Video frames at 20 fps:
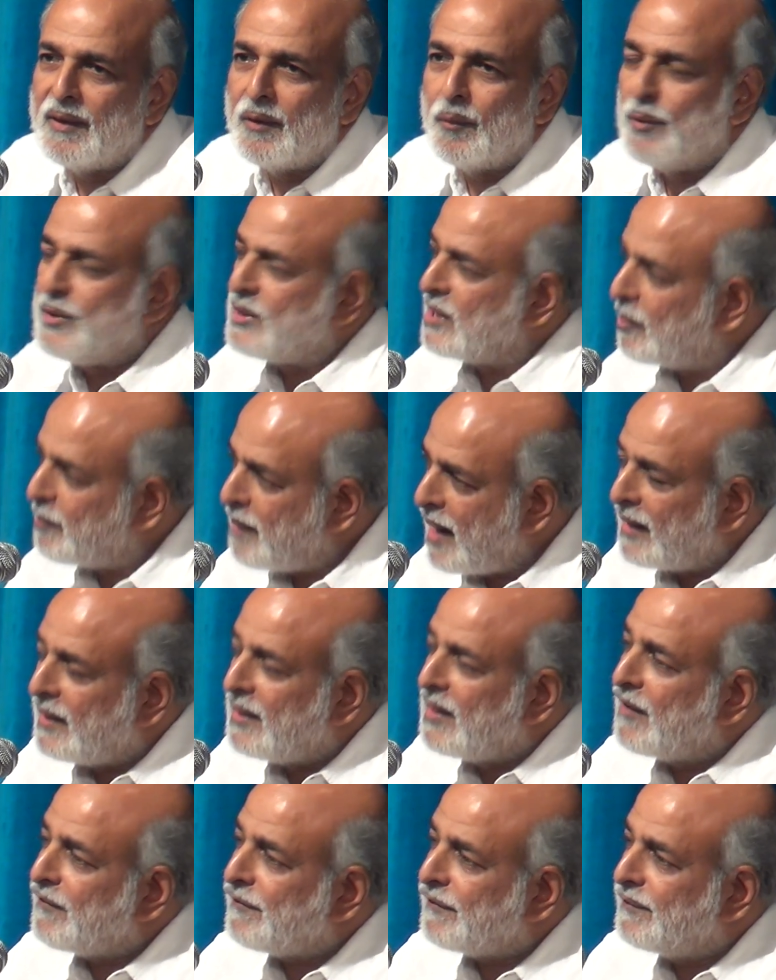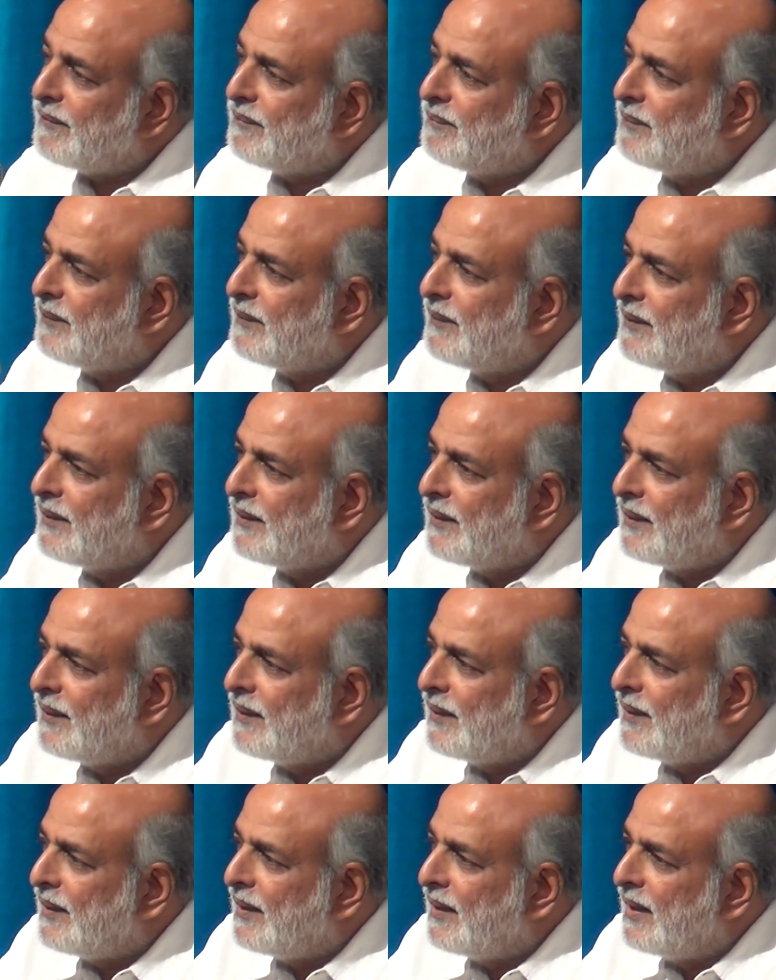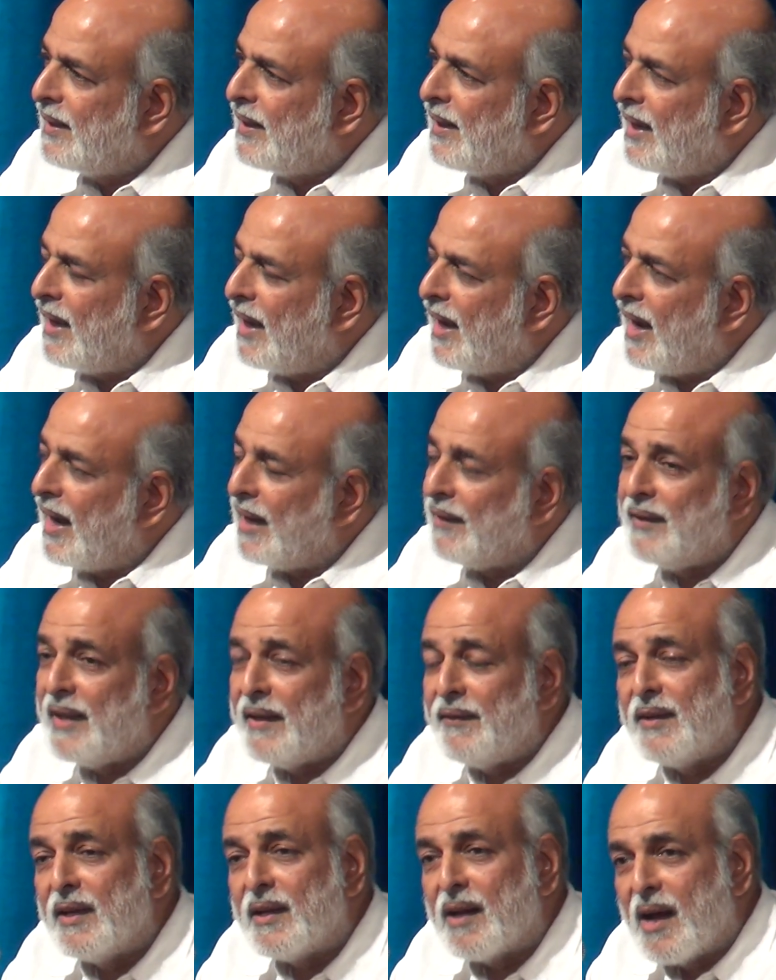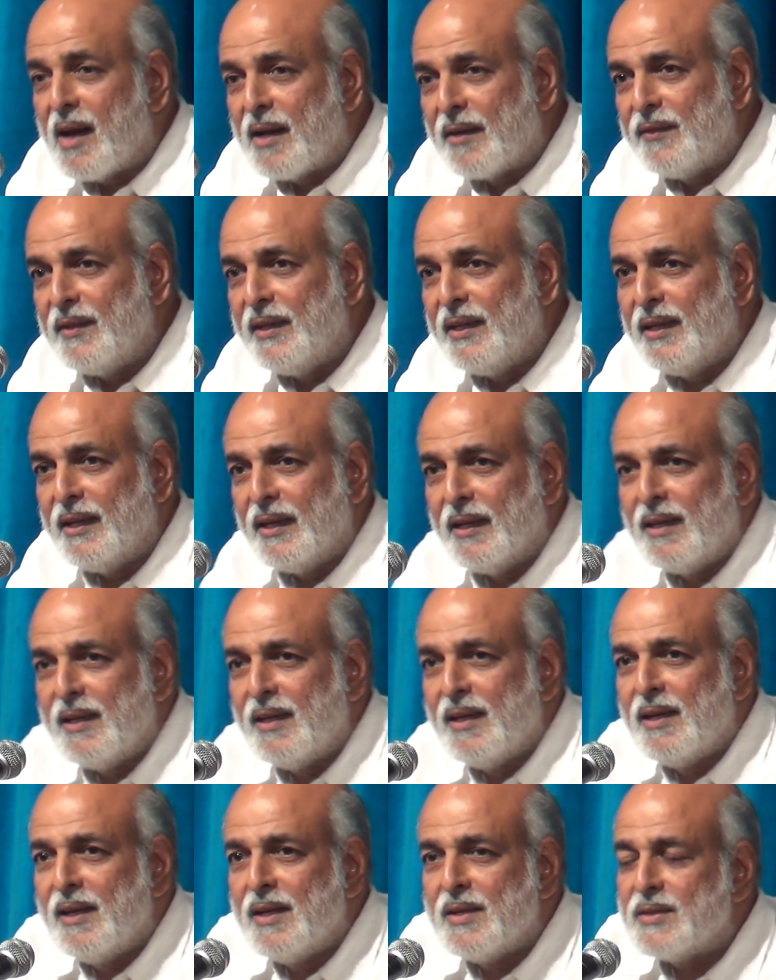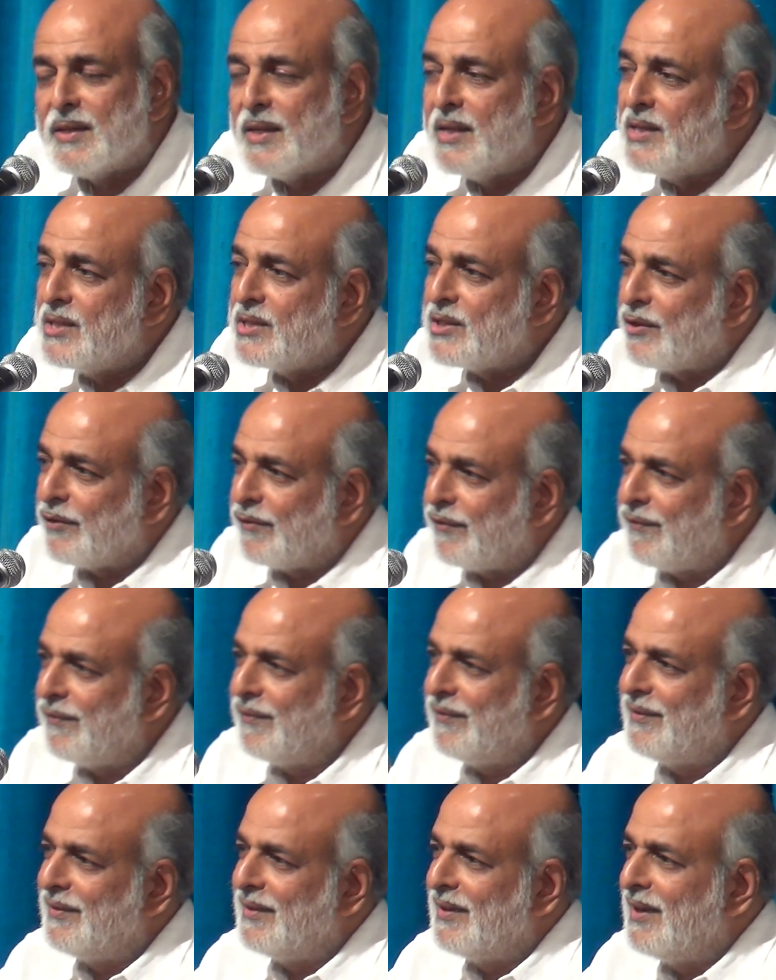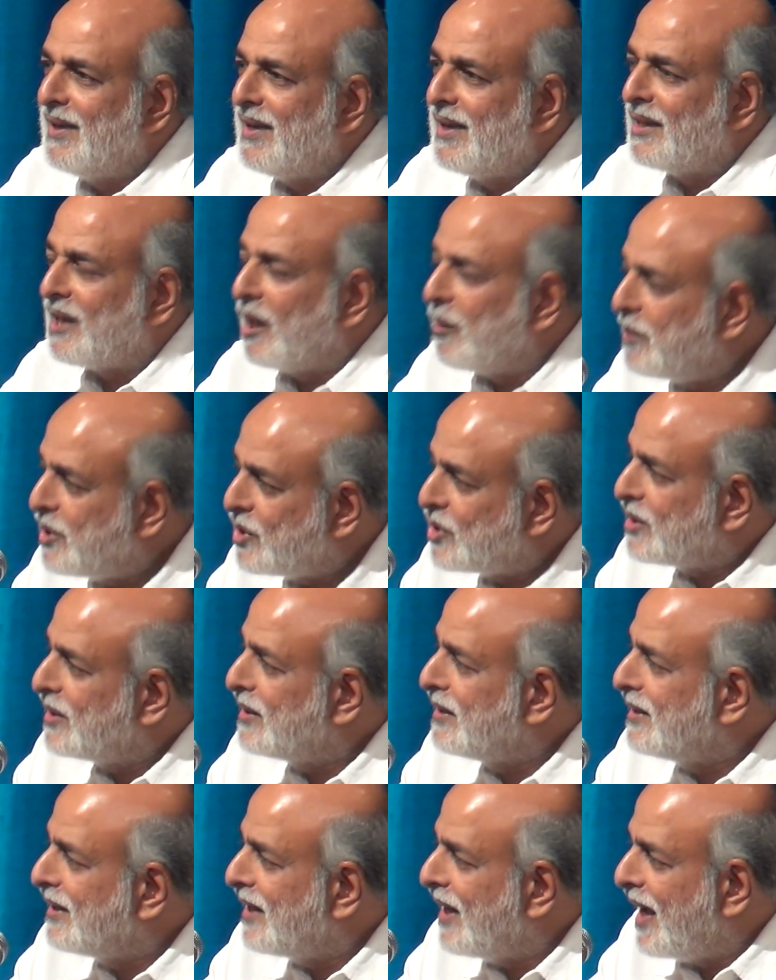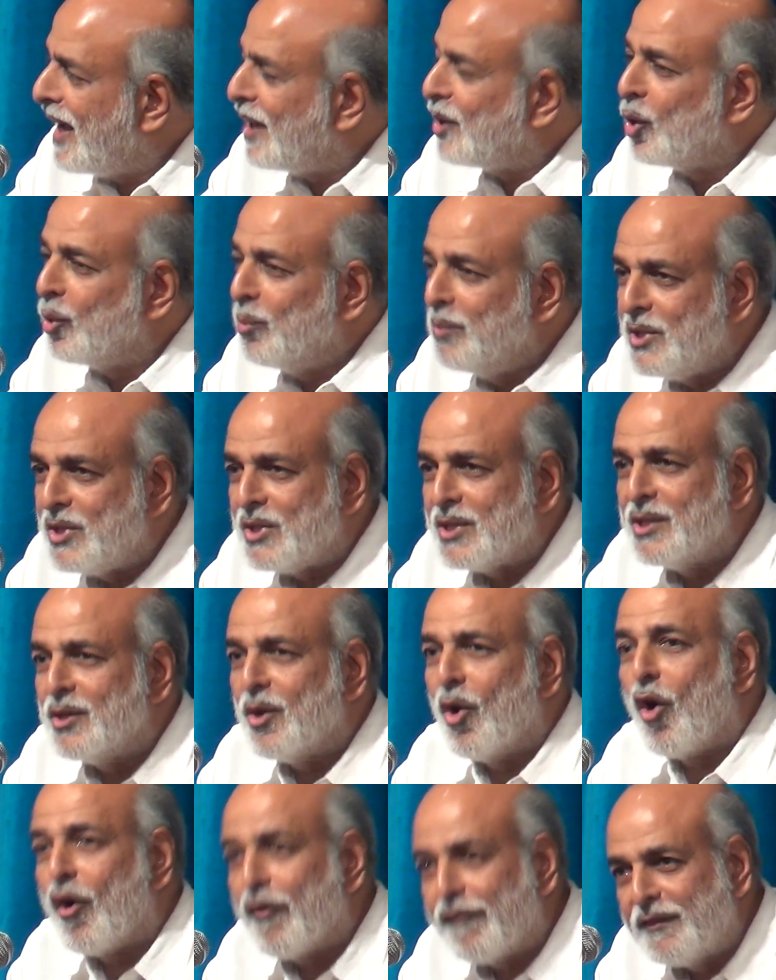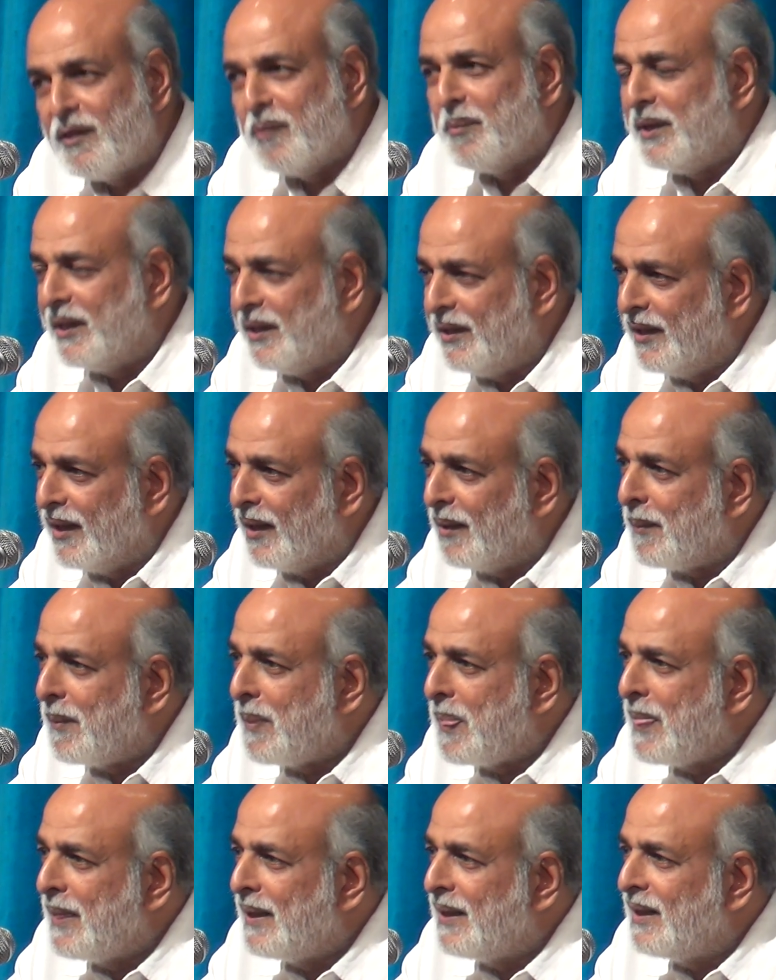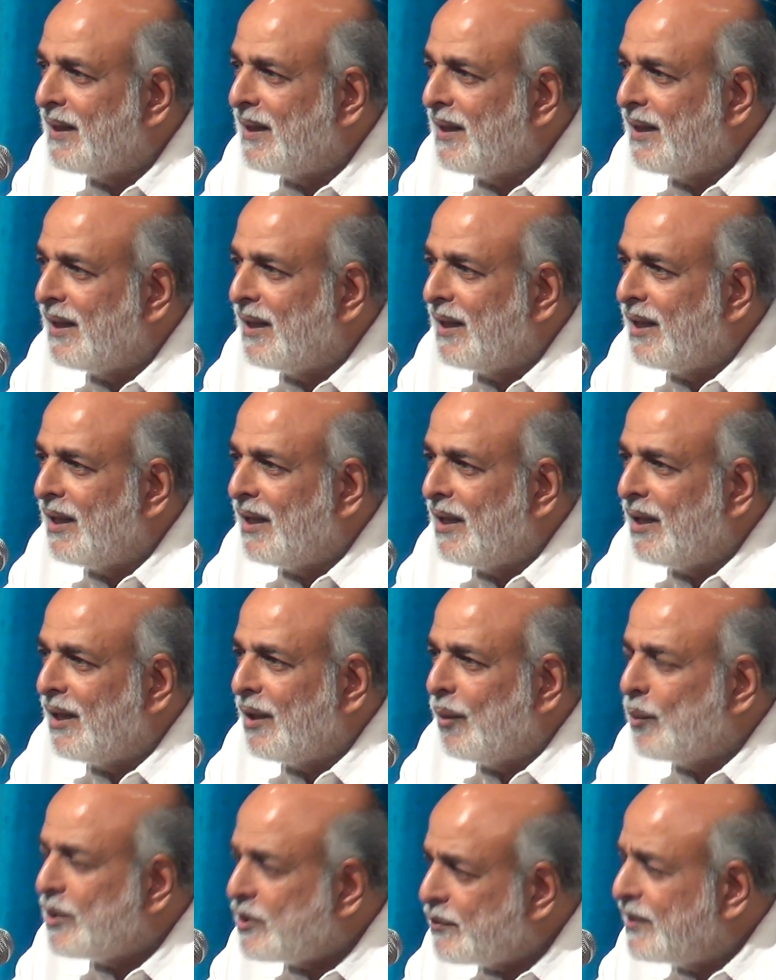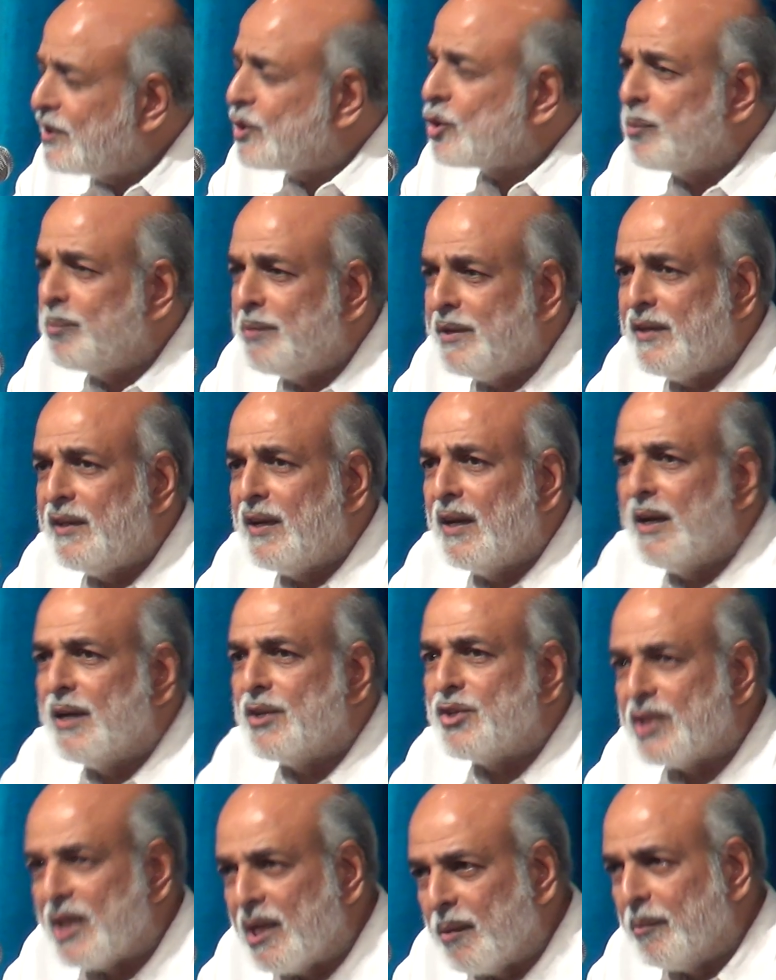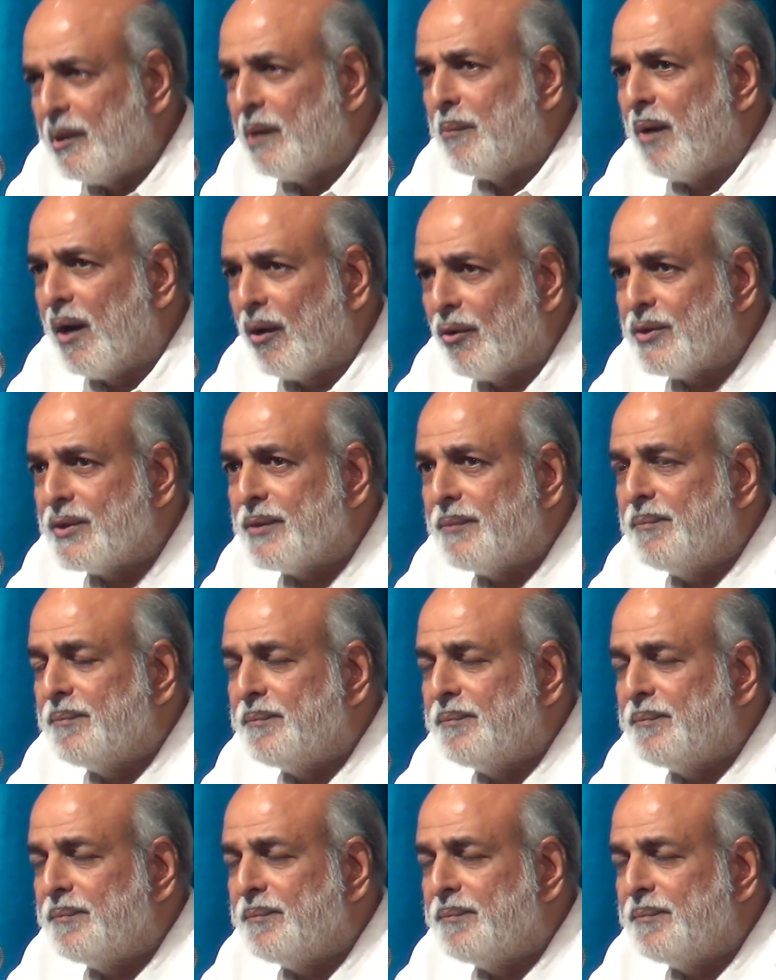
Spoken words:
which are bad enough, and then there are the sins of commission and omission of the media, which we should be ashamed about.